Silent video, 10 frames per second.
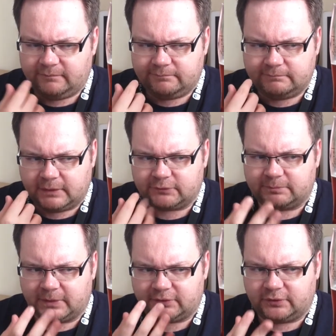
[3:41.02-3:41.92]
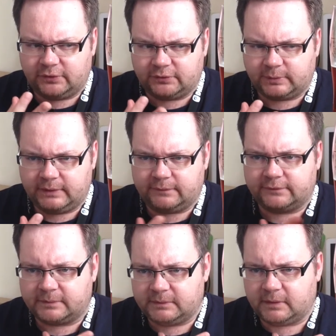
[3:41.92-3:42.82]
Much too sweet for
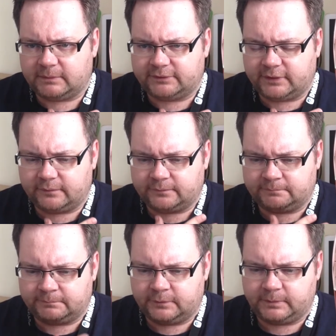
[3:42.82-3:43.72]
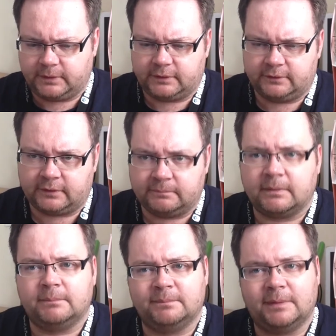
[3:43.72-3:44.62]
someone like myself, to be honest.
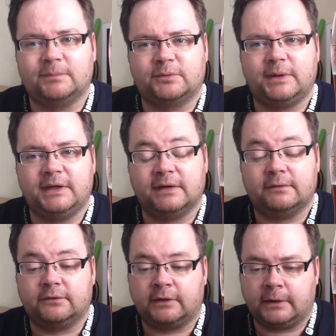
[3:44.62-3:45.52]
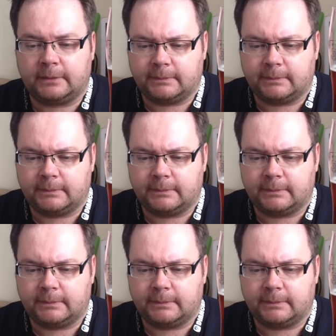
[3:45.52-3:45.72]
I'm sweet enough, as you know.